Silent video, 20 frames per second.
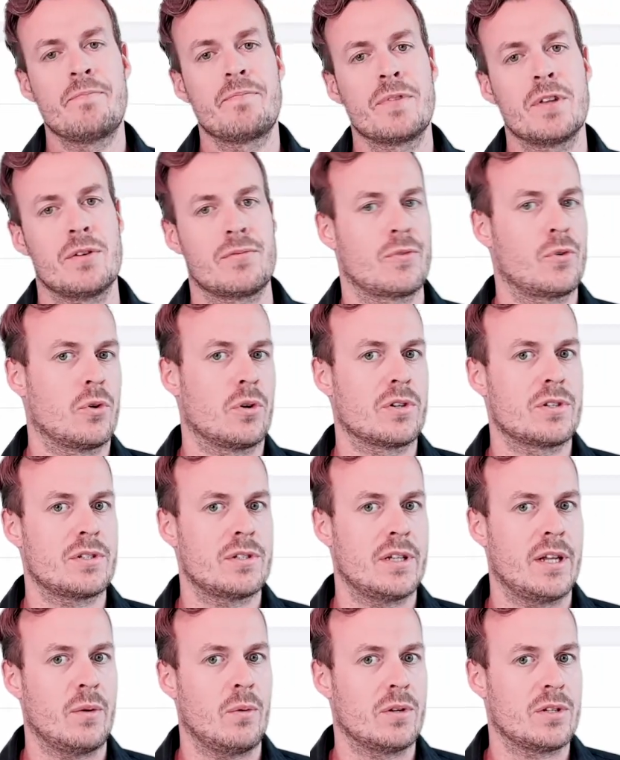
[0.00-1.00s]
Of course,
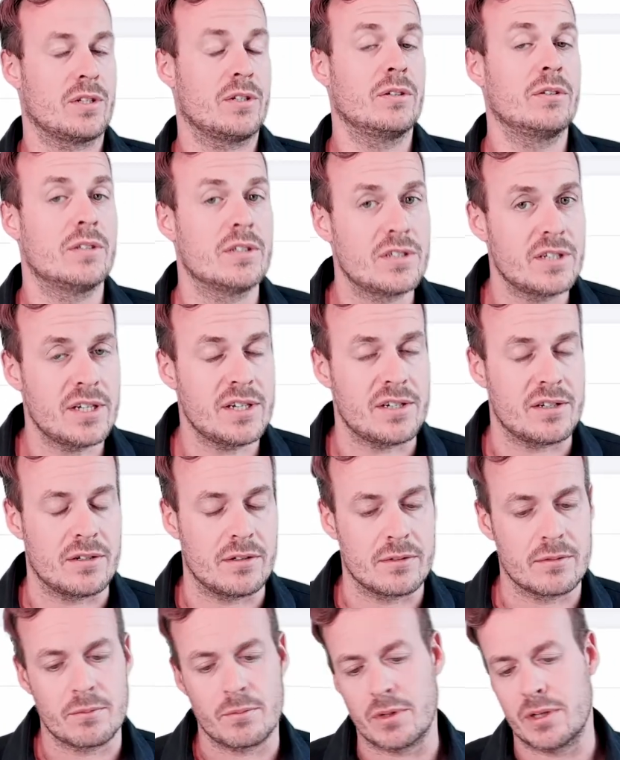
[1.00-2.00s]
that was a good
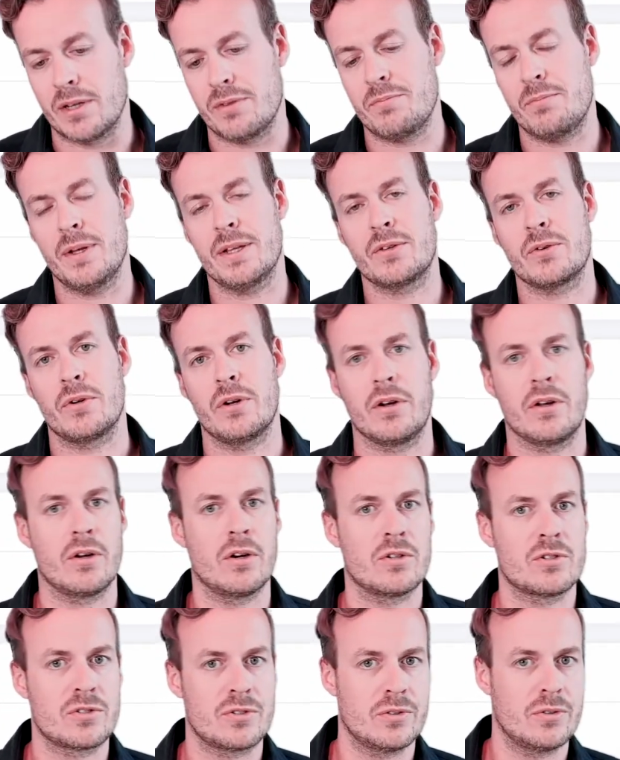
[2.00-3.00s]
decision. But if Bitcoin
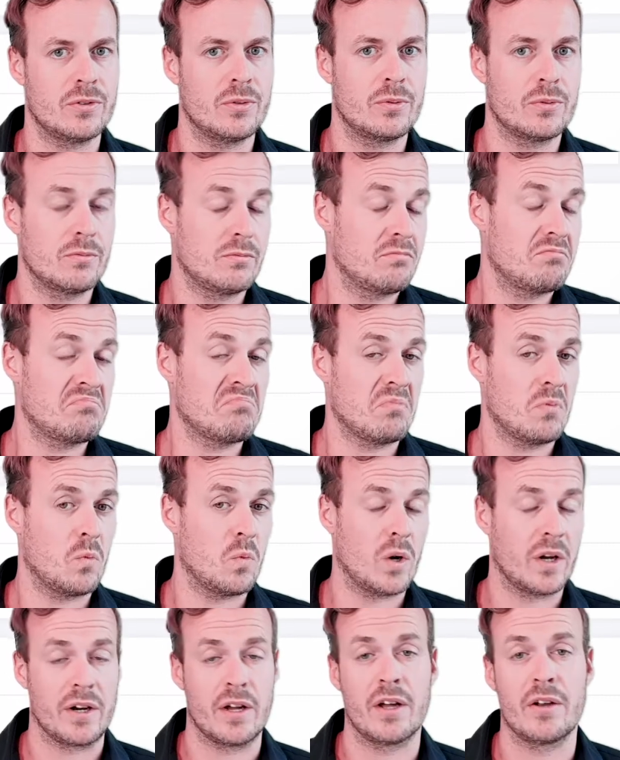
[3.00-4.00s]
goes to
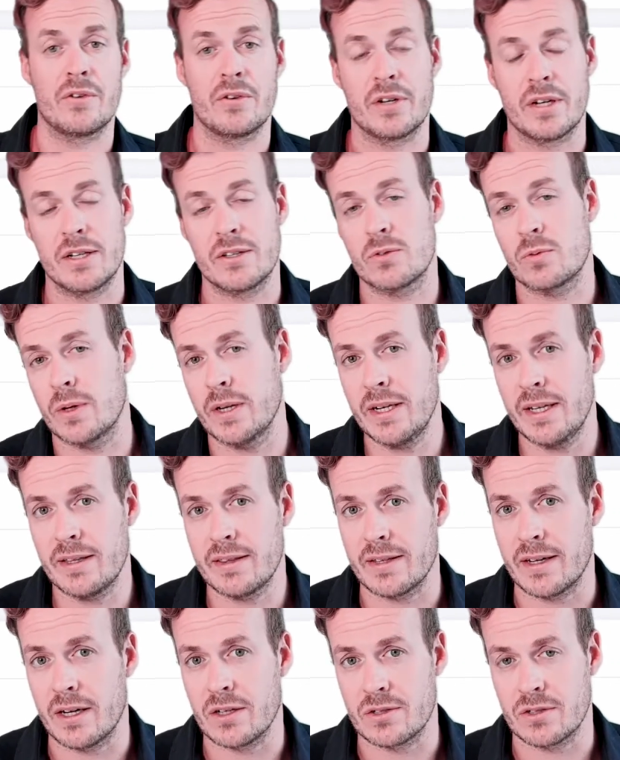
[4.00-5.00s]

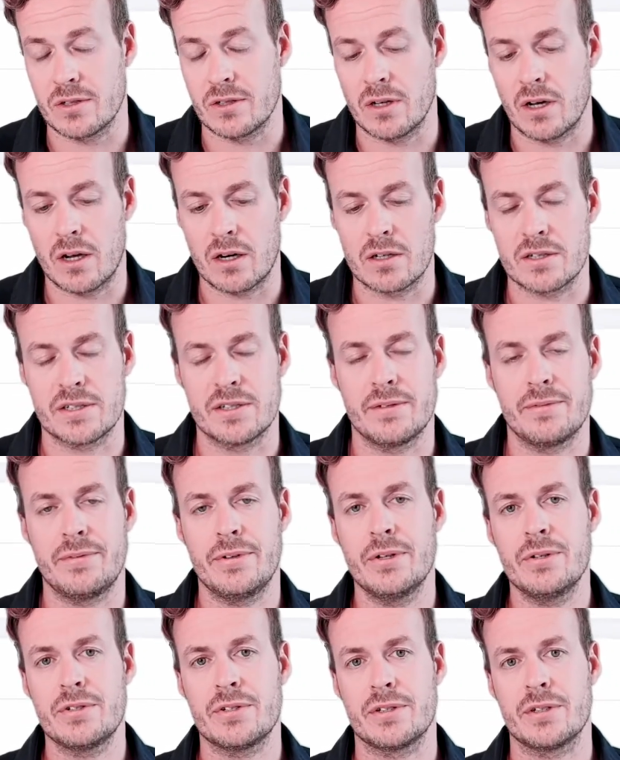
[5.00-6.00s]
$120,000 in the
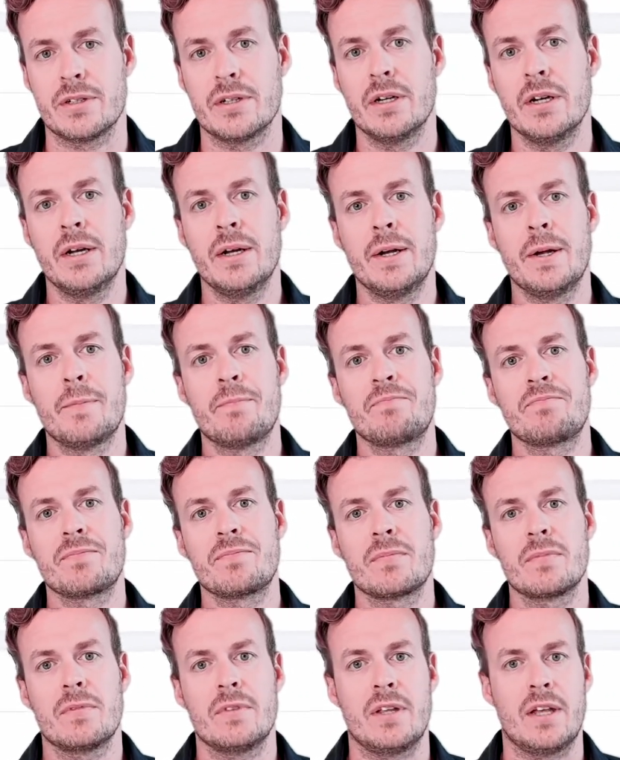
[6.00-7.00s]
future,
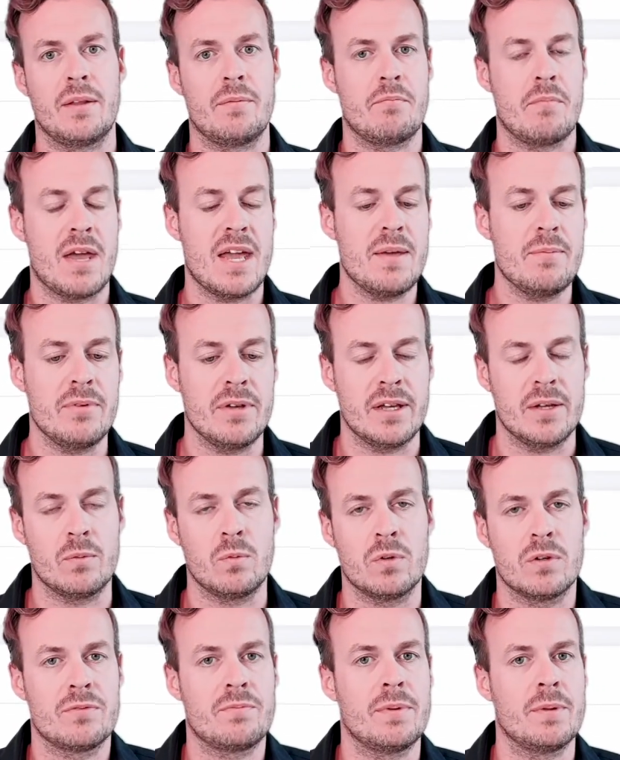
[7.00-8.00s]
then maybe it
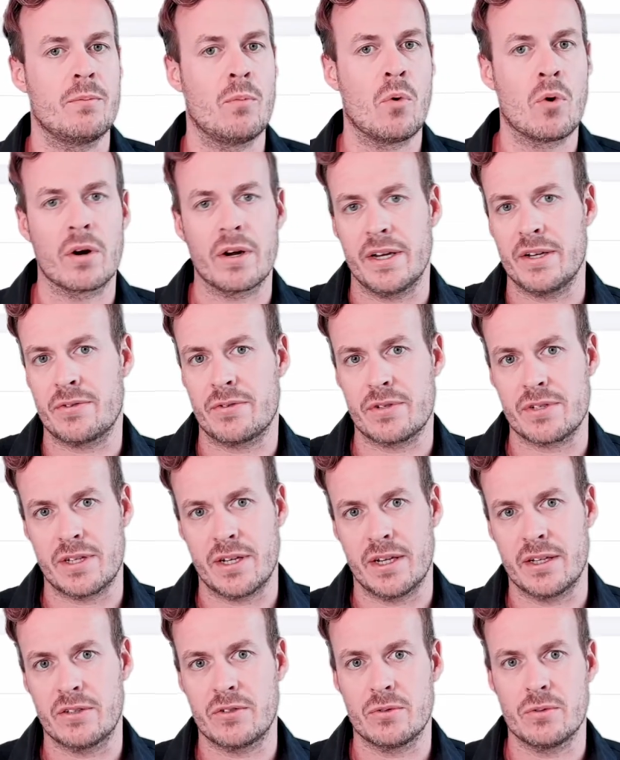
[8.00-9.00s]
would have been more
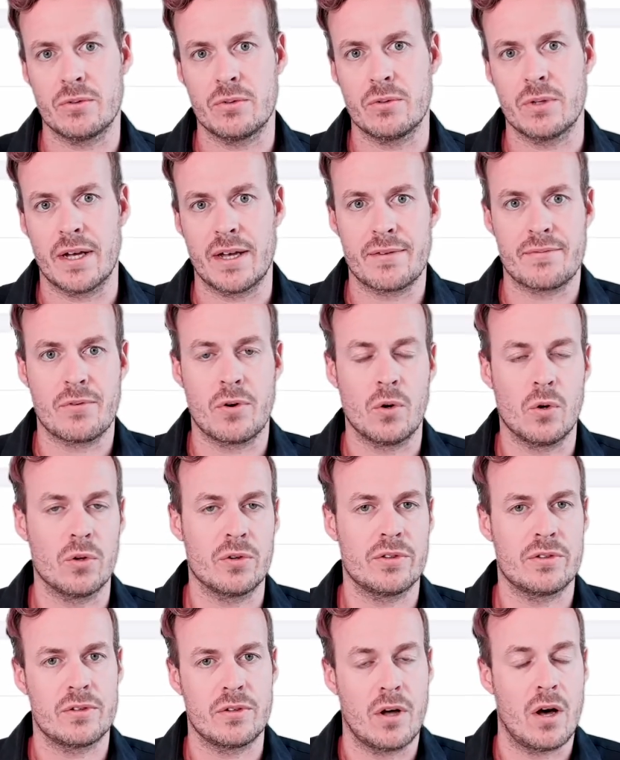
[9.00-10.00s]
interesting to have
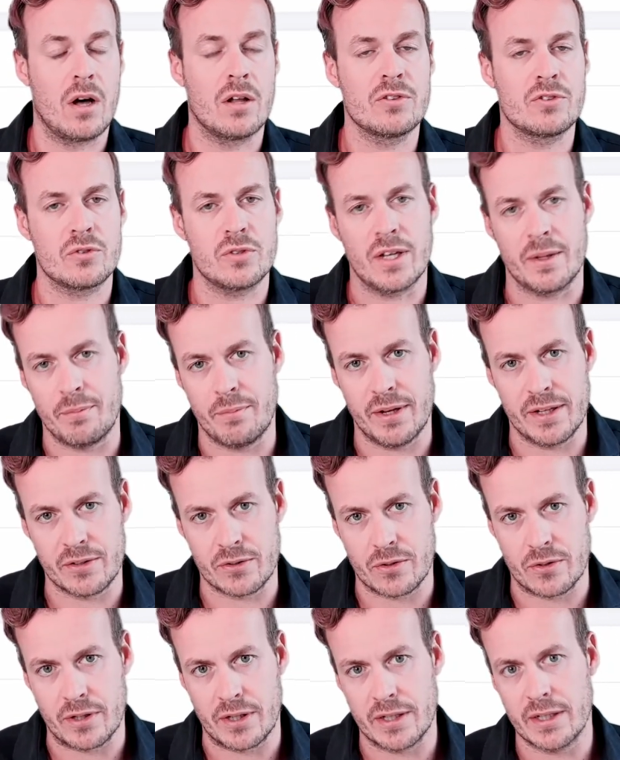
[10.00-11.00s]
hold on to that
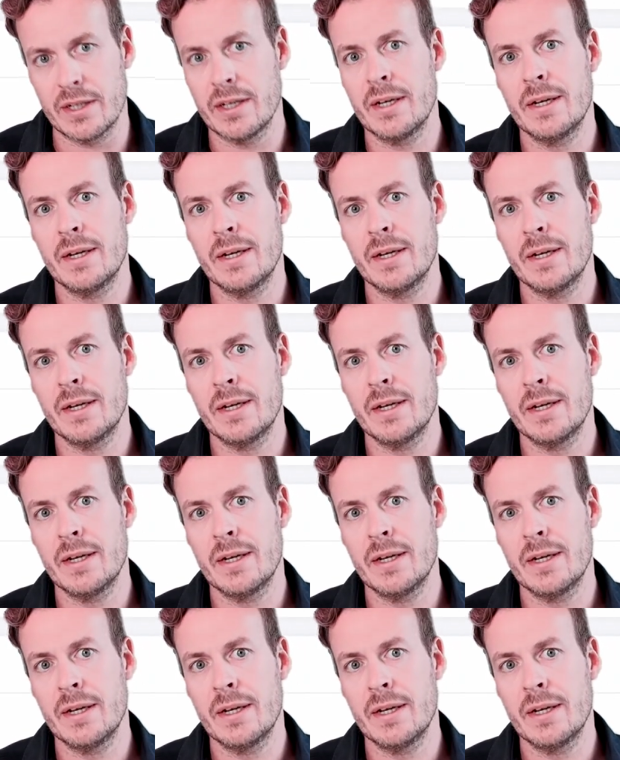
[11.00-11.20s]
Bitcoin